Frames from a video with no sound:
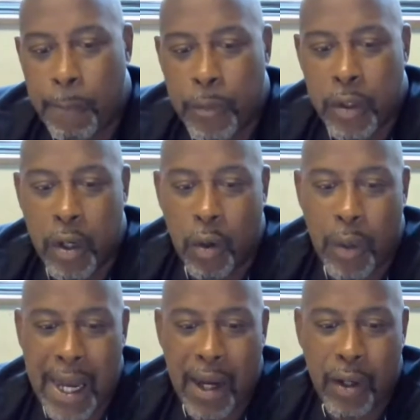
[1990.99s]

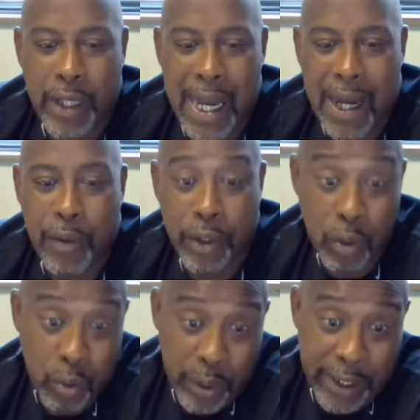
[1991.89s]
are
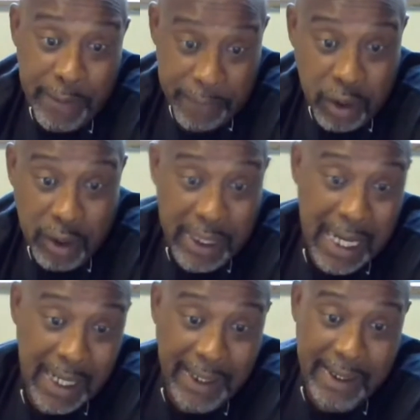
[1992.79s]
you individually,
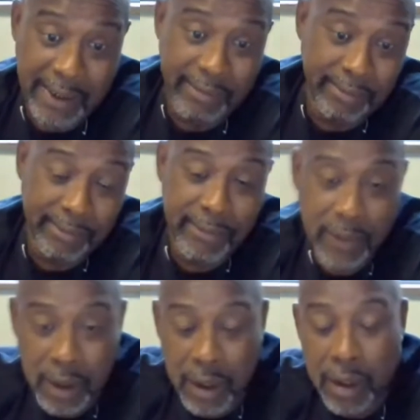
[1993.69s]
how they can
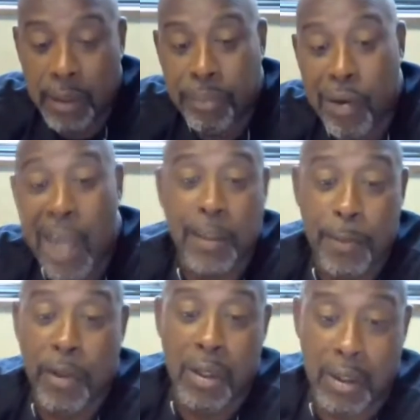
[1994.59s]

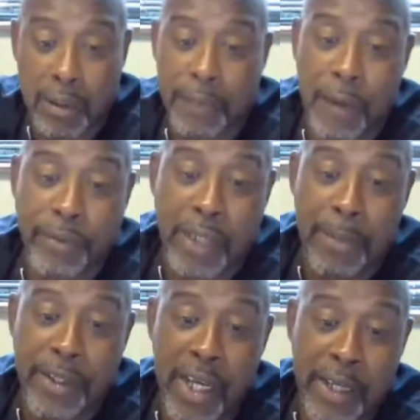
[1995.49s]
prosper from some
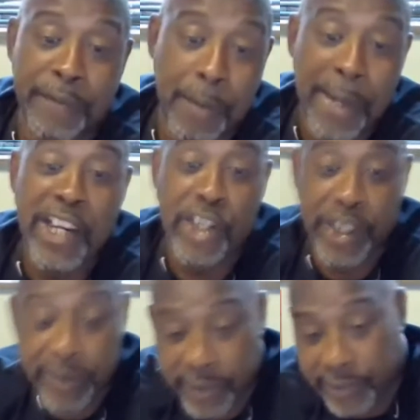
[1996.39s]
of your information.
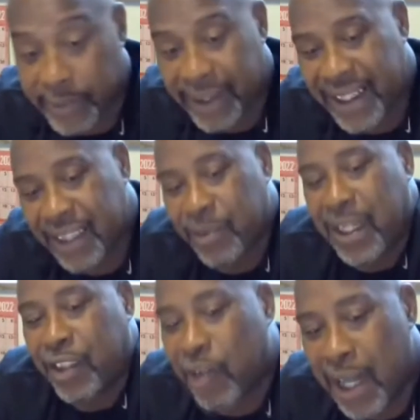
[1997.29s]
And that's
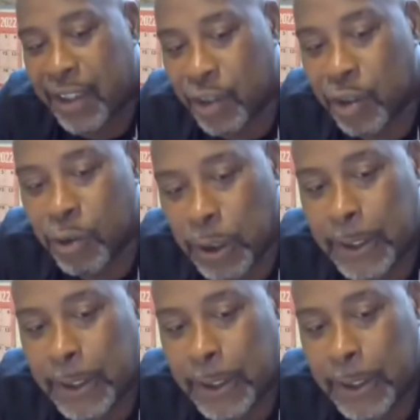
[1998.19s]
what I try to do,